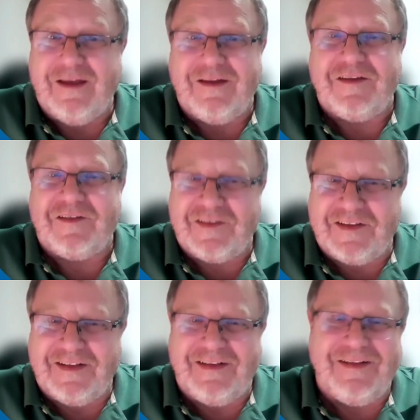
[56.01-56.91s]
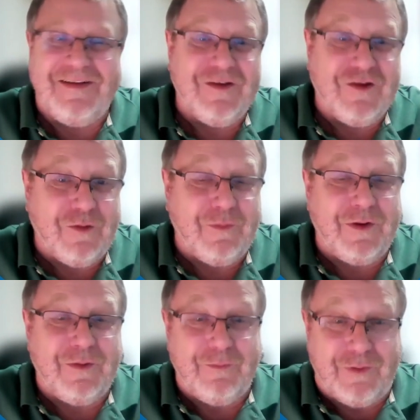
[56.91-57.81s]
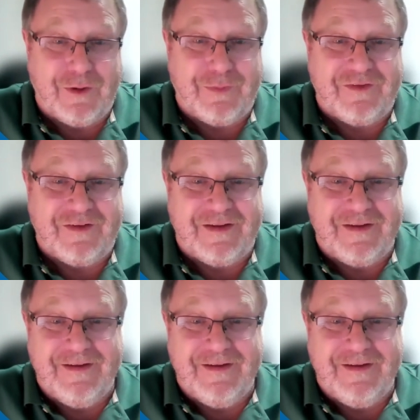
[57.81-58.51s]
is still common property.